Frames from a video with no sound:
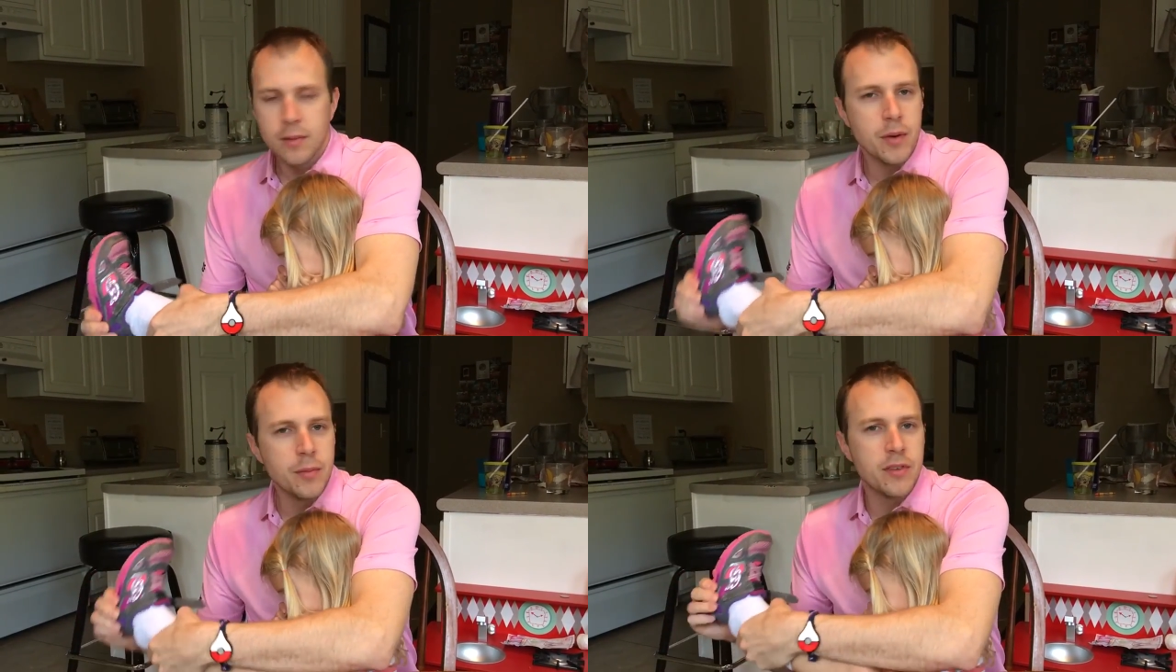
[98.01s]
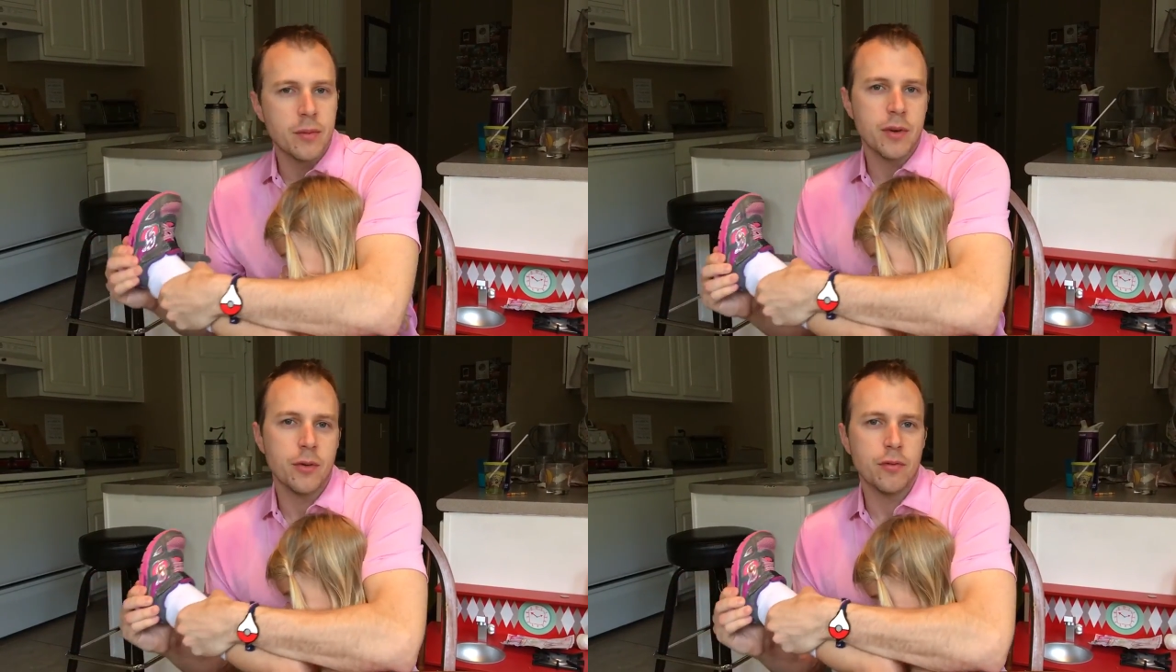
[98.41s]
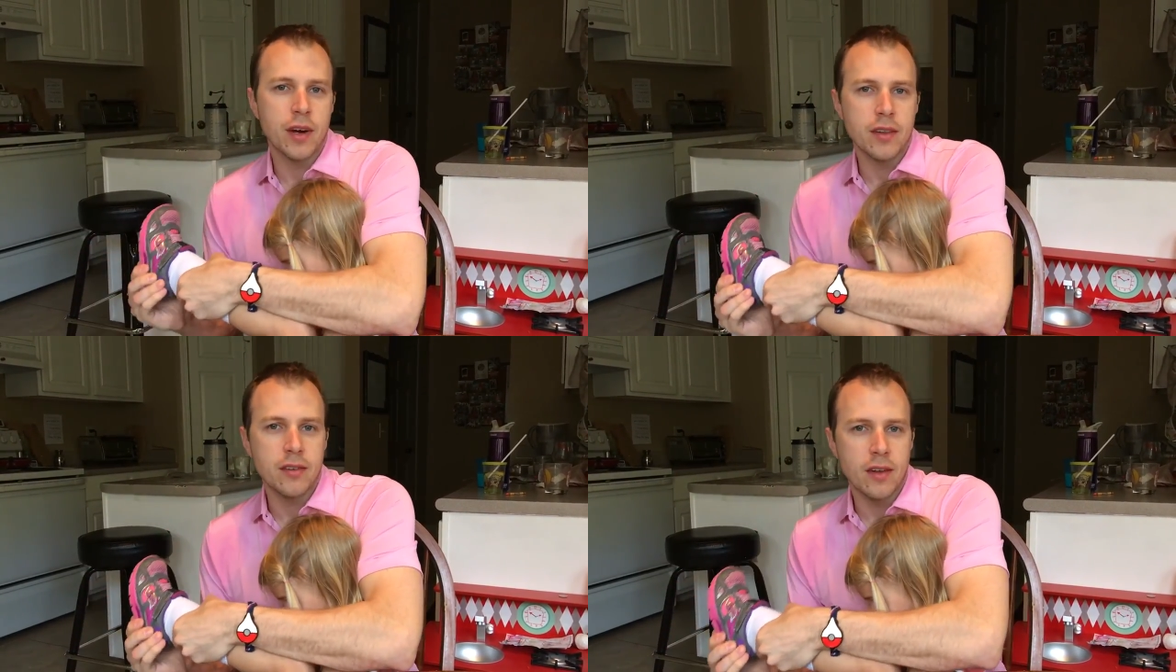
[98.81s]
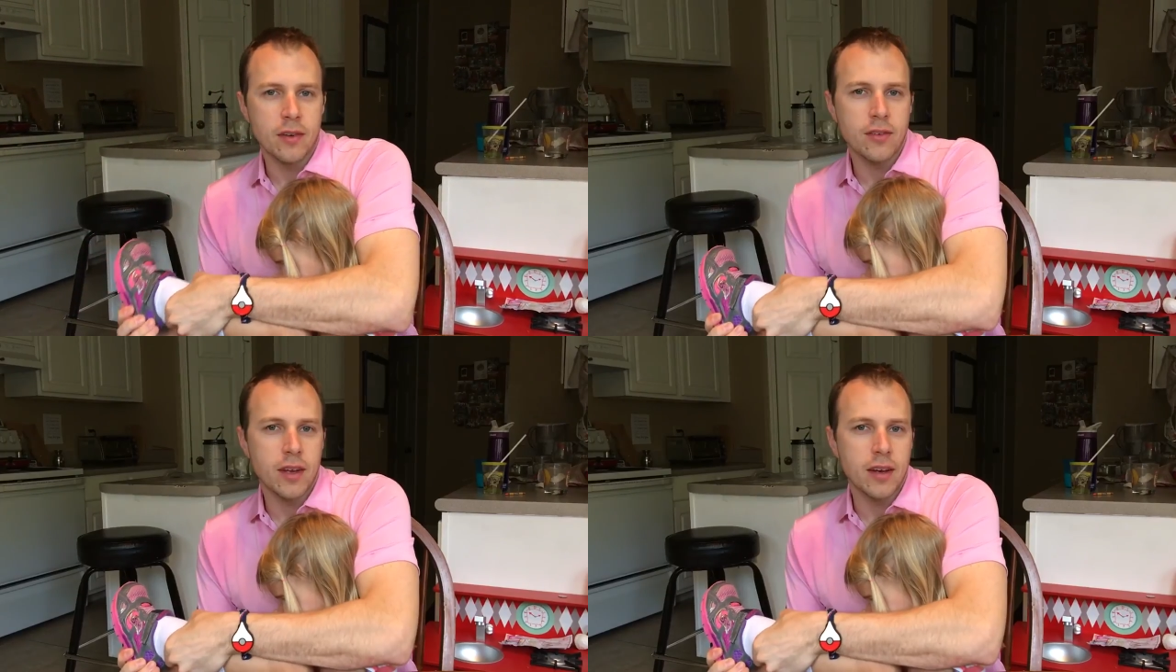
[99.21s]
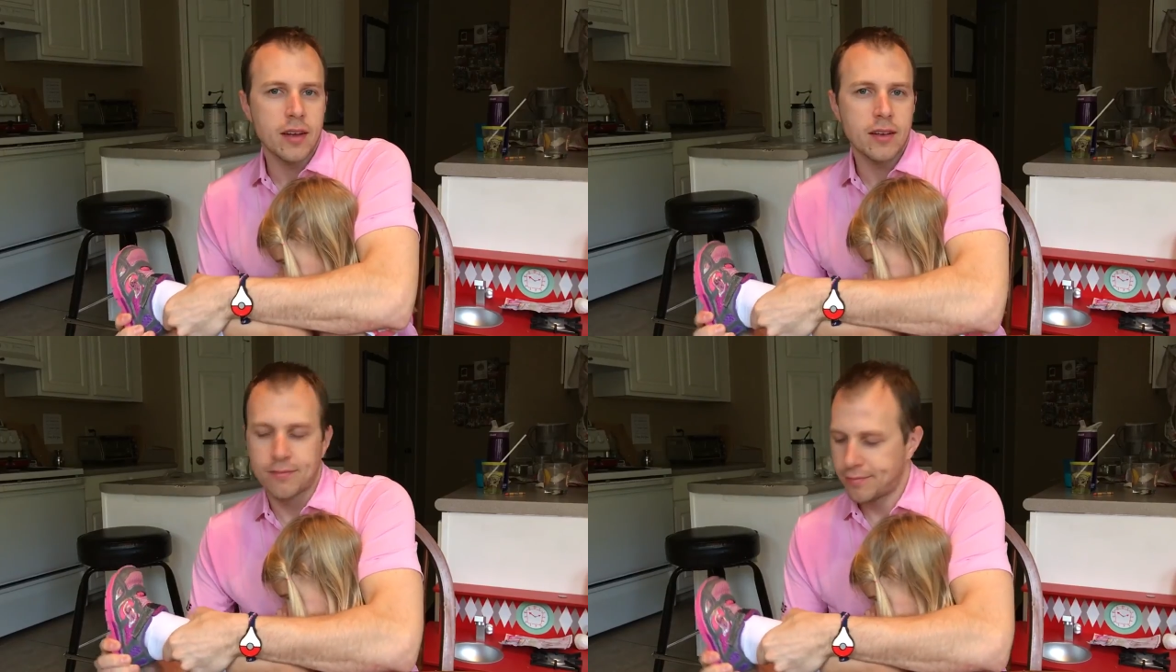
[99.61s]
maybe somebody will find this
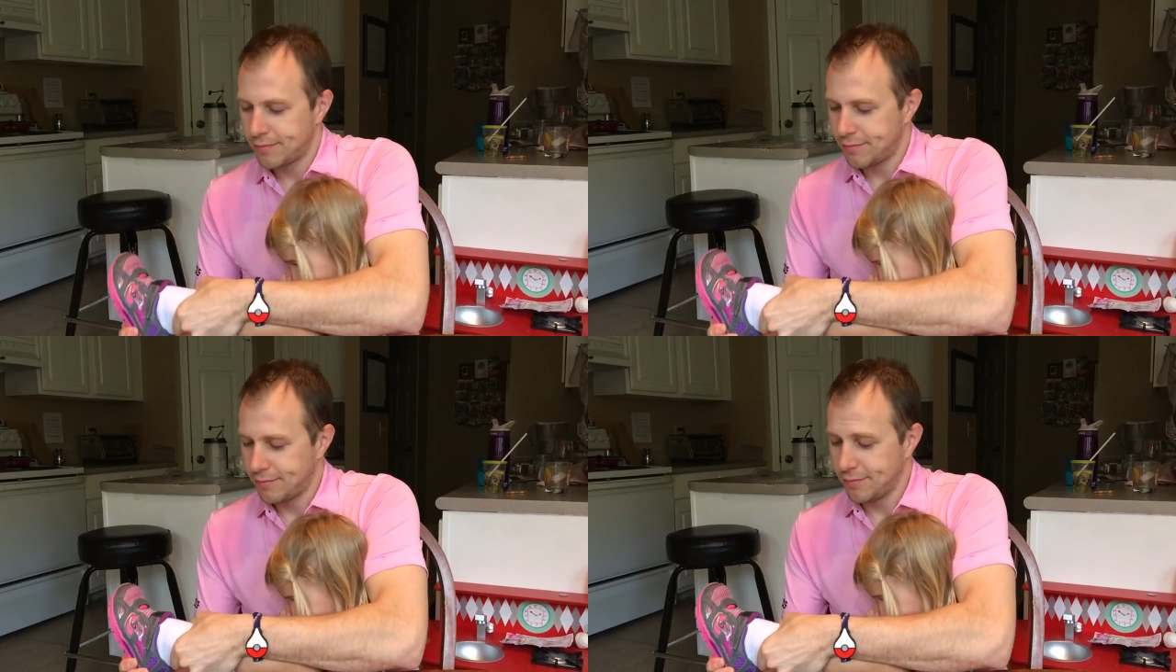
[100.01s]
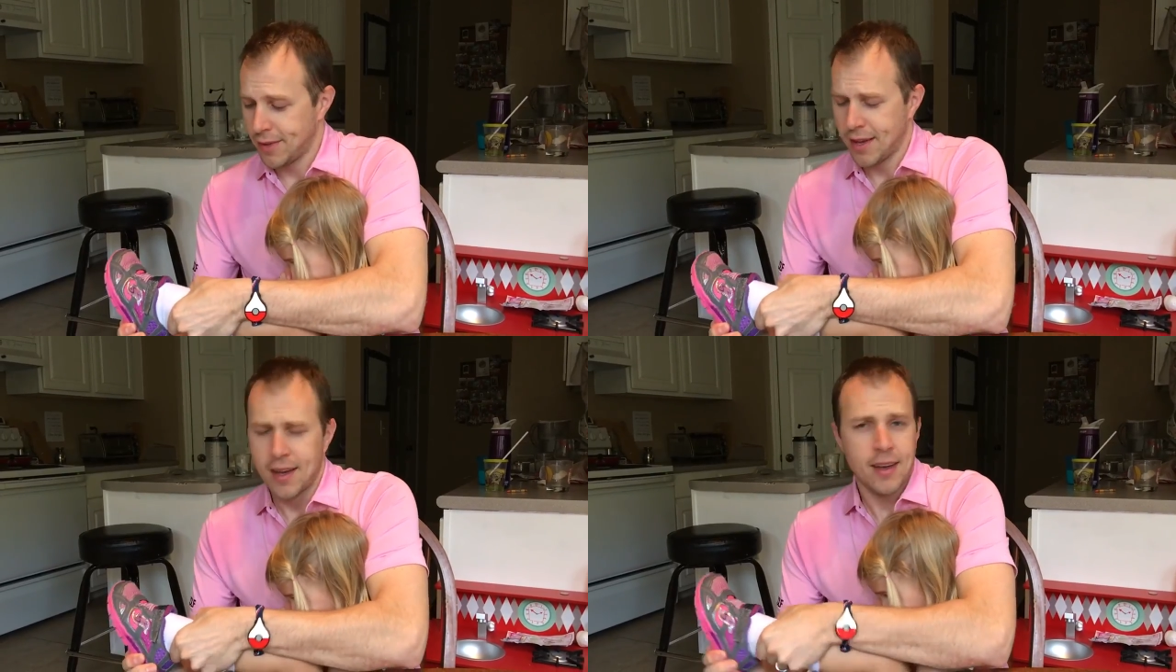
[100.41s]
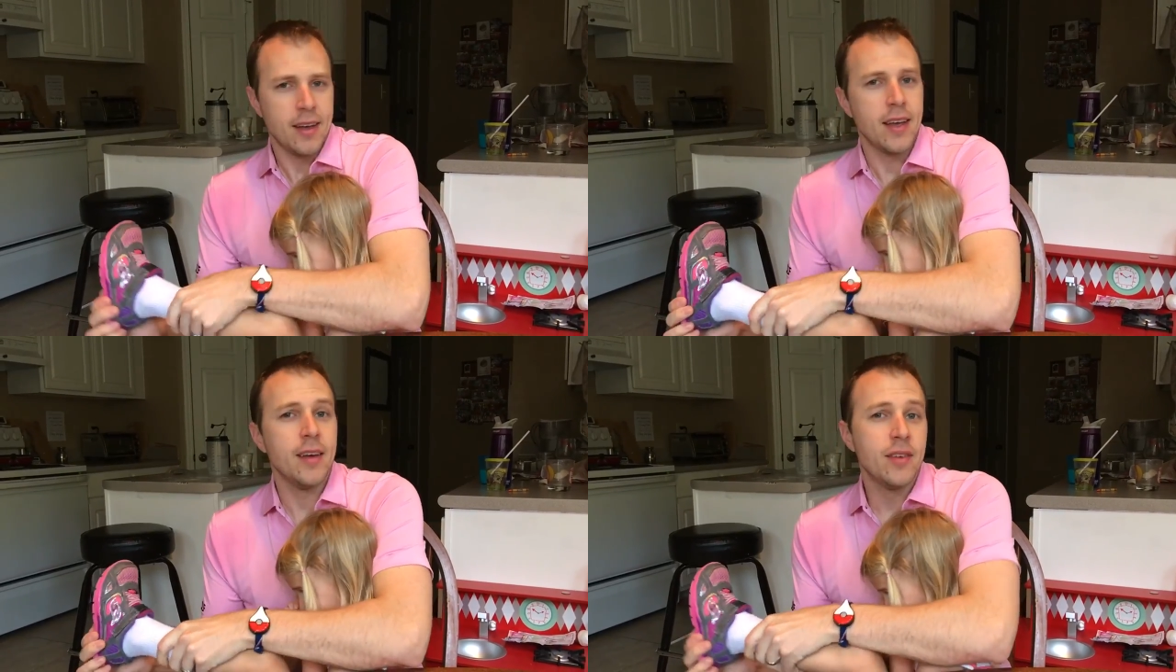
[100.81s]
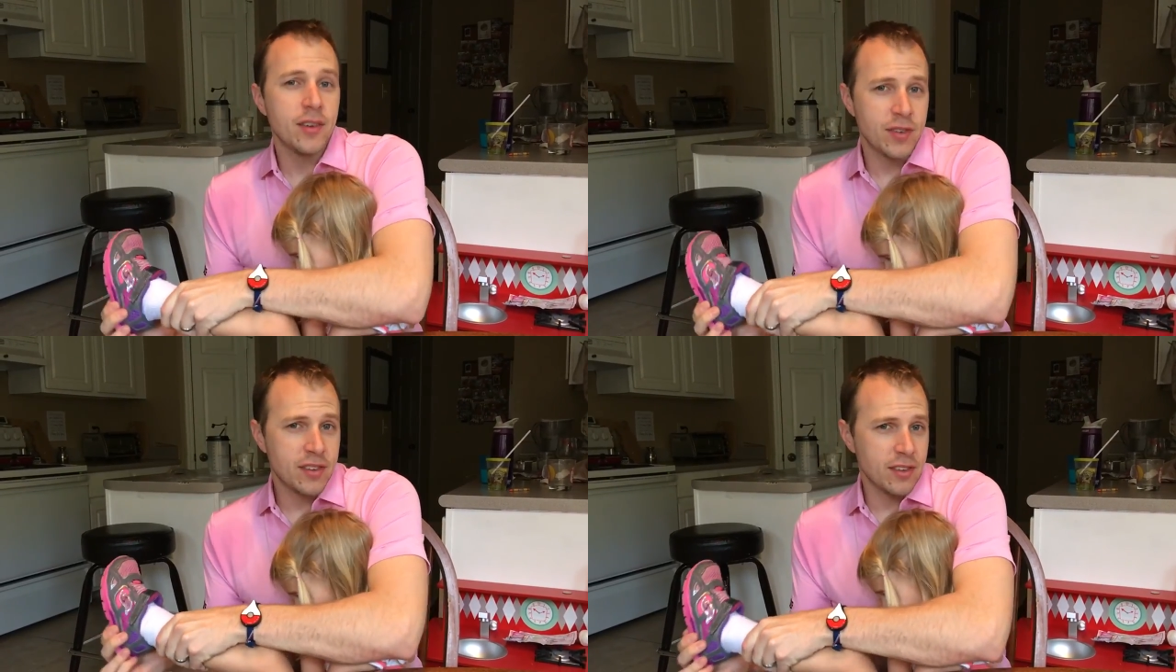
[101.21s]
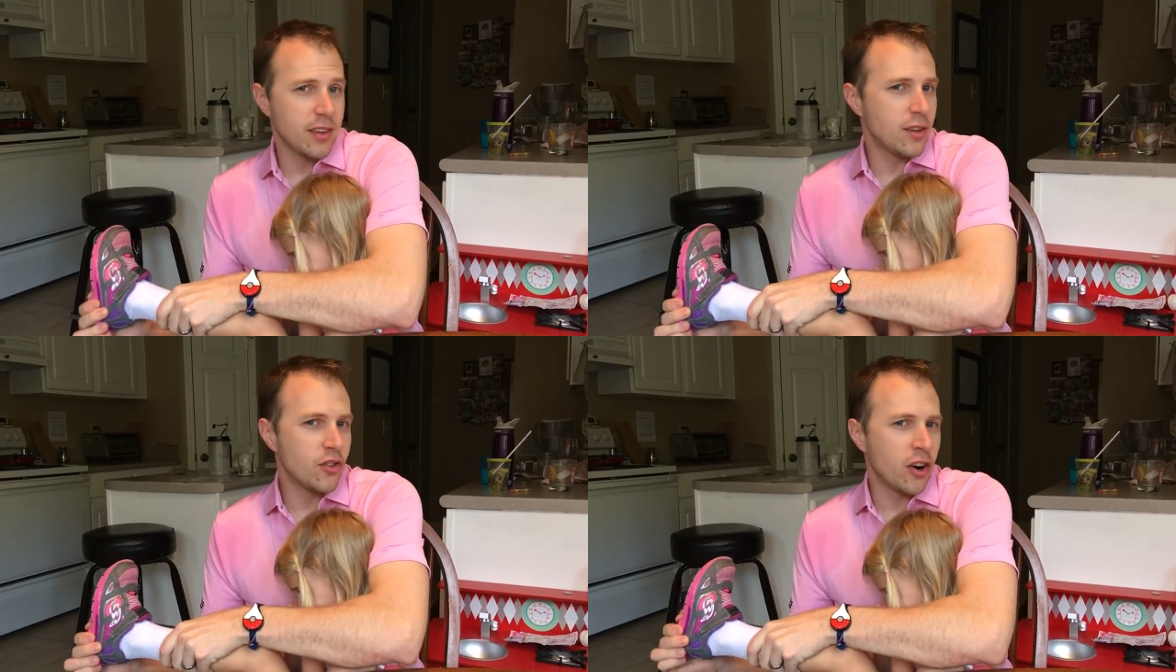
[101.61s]
entertaining. Even if it's a
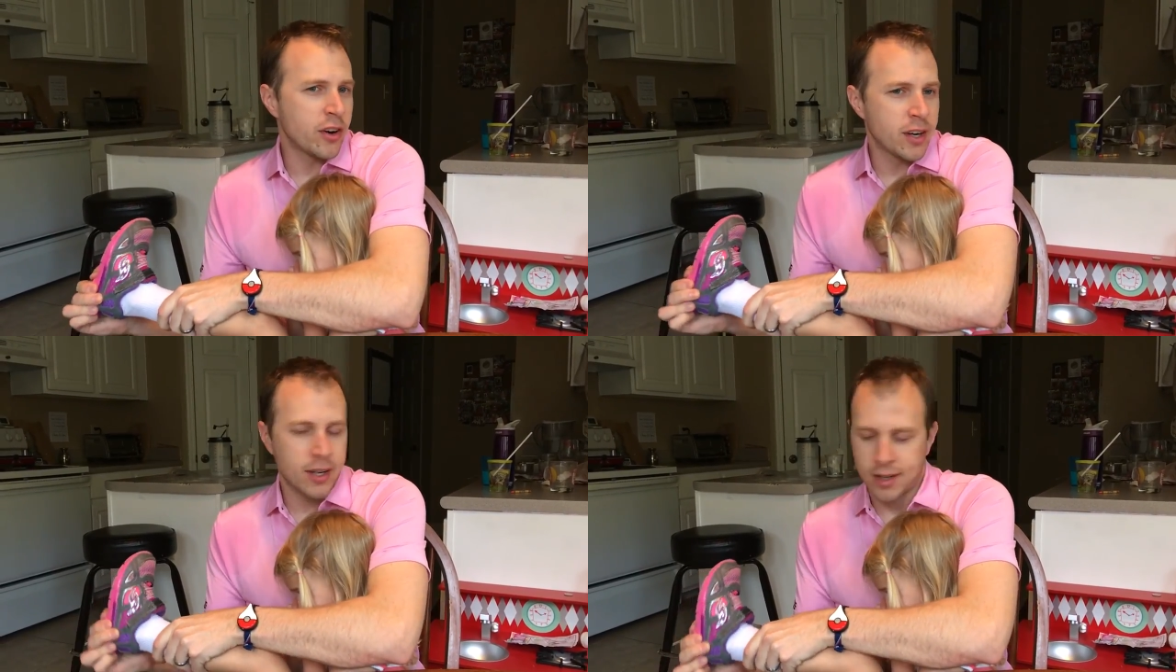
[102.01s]
little dark,